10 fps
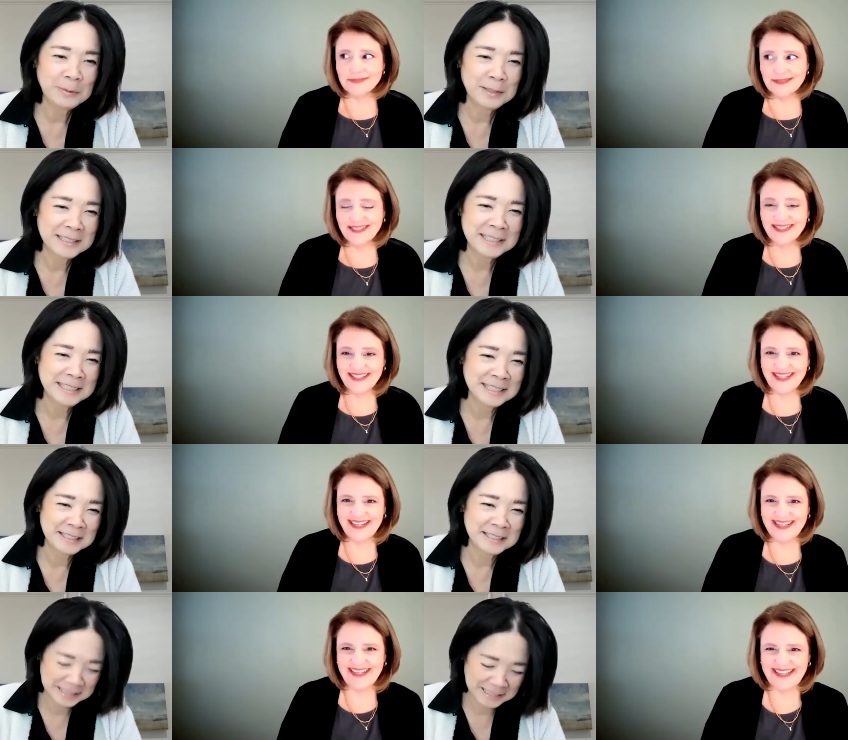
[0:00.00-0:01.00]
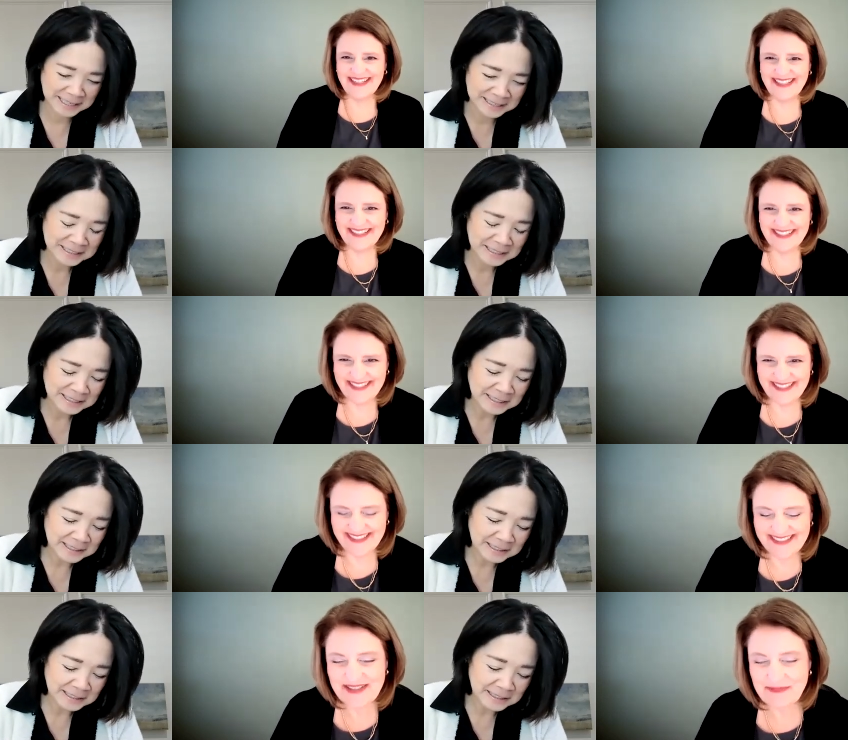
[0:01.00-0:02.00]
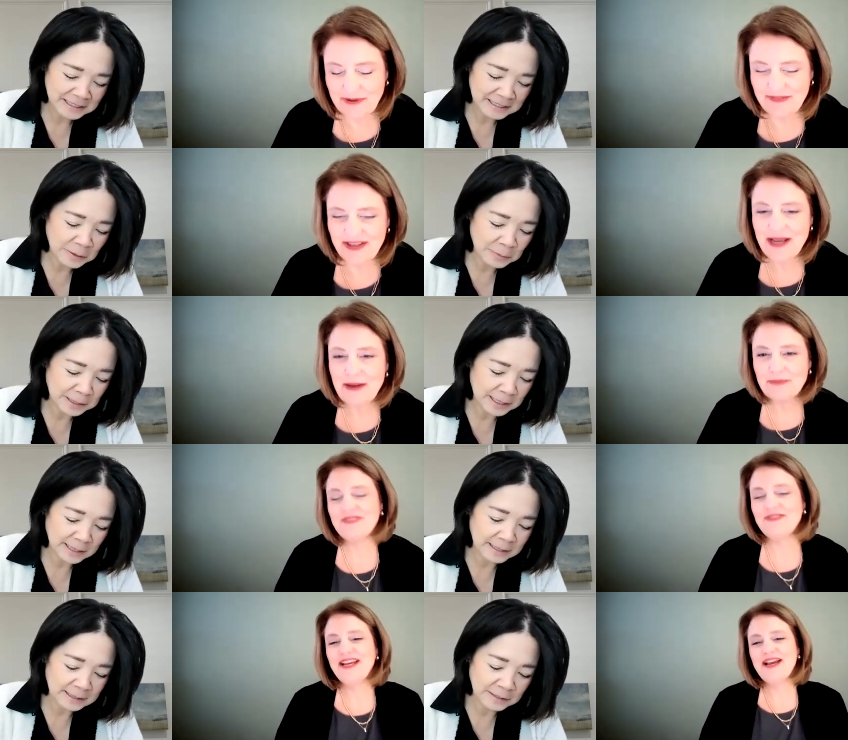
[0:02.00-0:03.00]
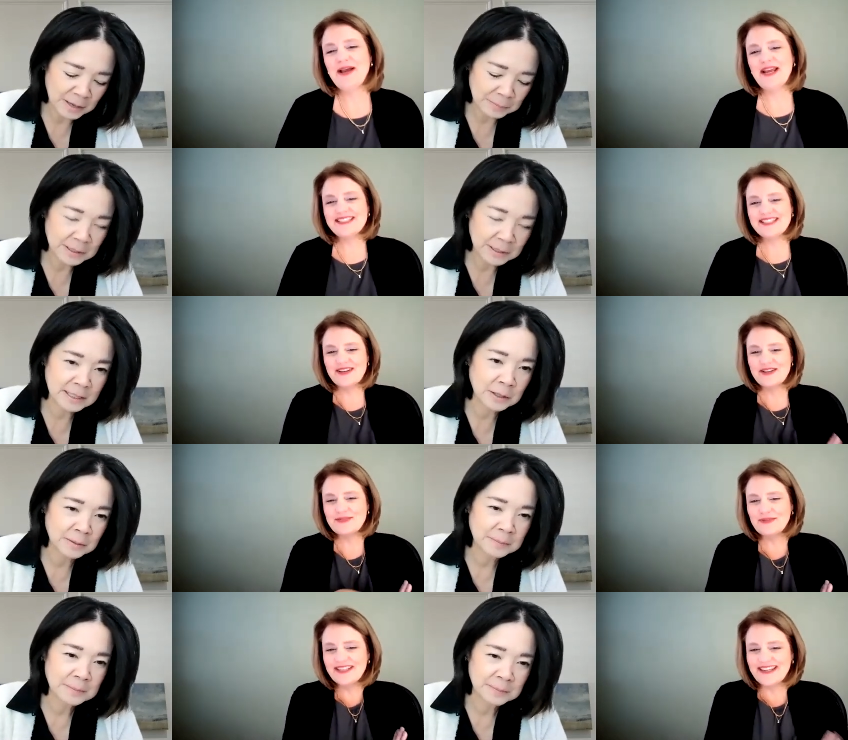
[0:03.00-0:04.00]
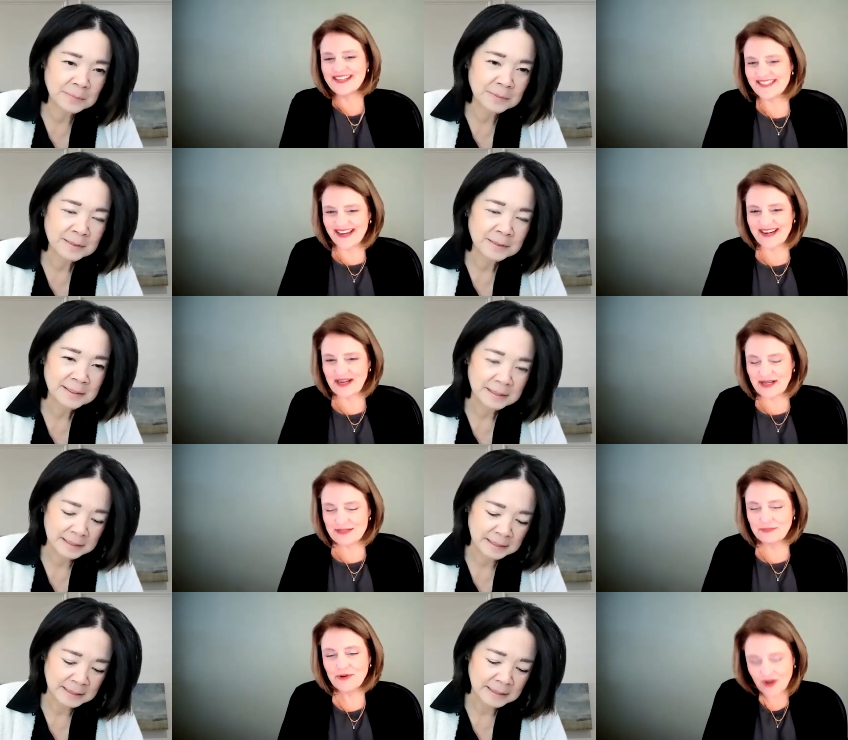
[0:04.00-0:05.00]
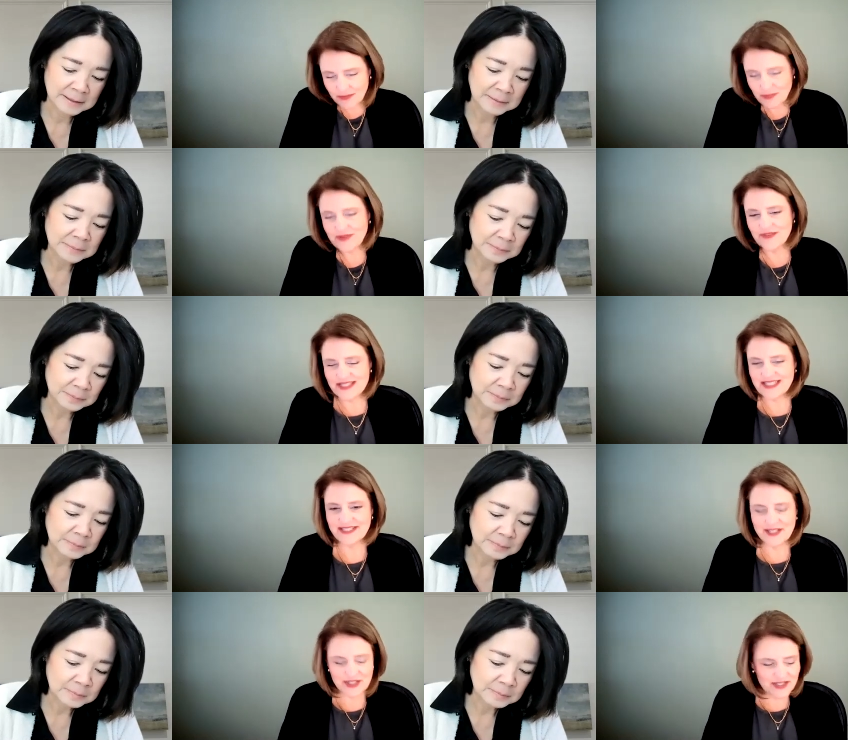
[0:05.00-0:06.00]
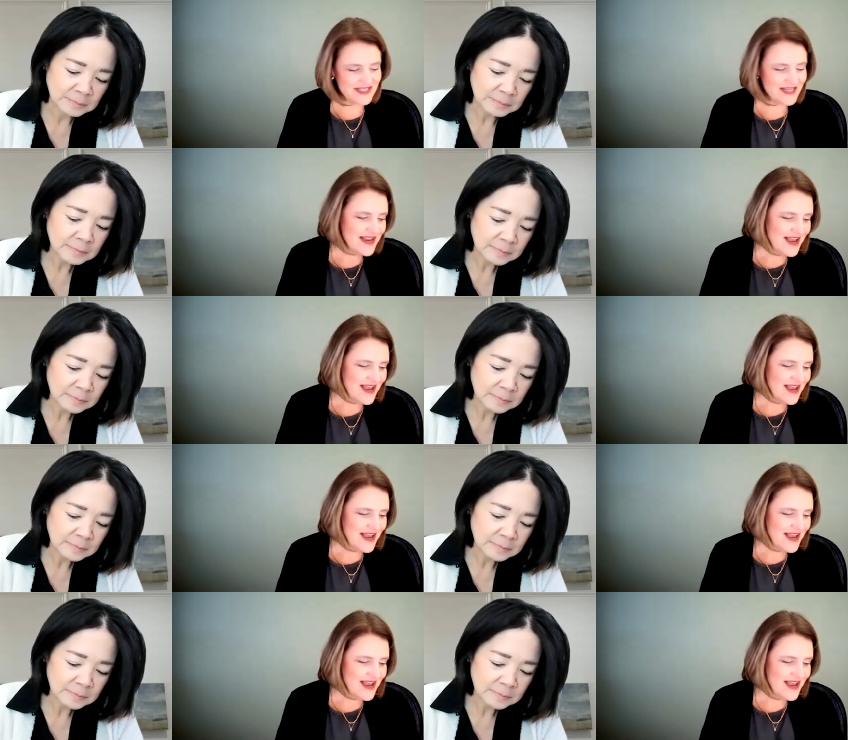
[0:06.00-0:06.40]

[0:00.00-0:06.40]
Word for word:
Speaker 1: Previous decisions, yeah. Pre- no, but I, I love that. It's, because it's other- really exciting. It's pre- called Previous Decisions.